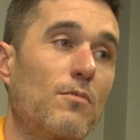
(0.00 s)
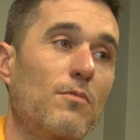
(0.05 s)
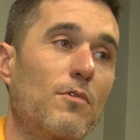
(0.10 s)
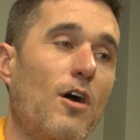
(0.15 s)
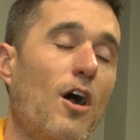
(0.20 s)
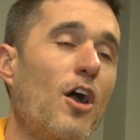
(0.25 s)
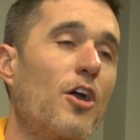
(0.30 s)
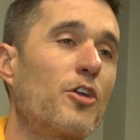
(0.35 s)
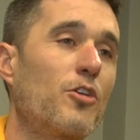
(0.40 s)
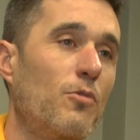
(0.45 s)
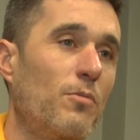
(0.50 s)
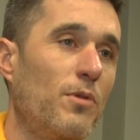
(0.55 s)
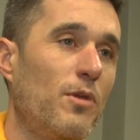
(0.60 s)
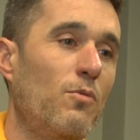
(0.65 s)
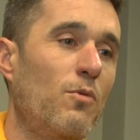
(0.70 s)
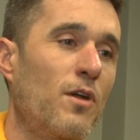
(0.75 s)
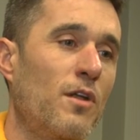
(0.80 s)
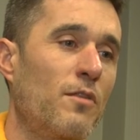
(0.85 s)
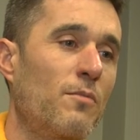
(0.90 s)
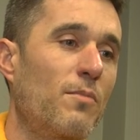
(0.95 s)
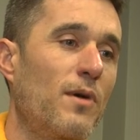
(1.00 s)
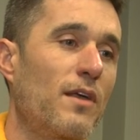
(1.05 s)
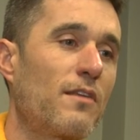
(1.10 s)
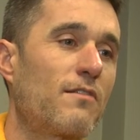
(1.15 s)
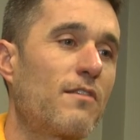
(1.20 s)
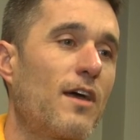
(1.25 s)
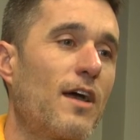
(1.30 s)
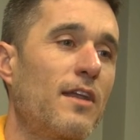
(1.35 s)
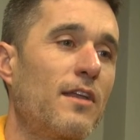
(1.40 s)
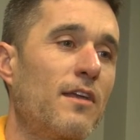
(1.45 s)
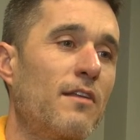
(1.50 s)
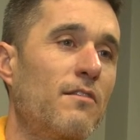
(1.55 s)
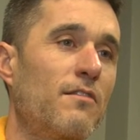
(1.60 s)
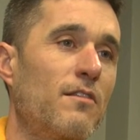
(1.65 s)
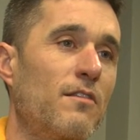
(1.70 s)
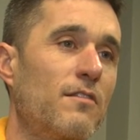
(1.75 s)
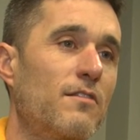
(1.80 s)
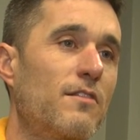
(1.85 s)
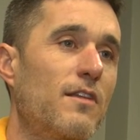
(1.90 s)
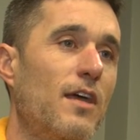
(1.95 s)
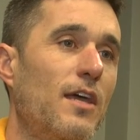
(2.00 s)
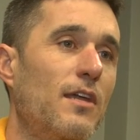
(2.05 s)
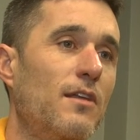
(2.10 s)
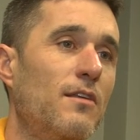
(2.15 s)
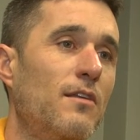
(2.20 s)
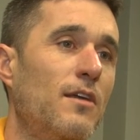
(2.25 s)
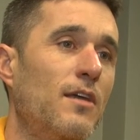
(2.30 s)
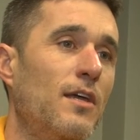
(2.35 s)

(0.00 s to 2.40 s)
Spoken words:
arguably one of the best tight ends in the state.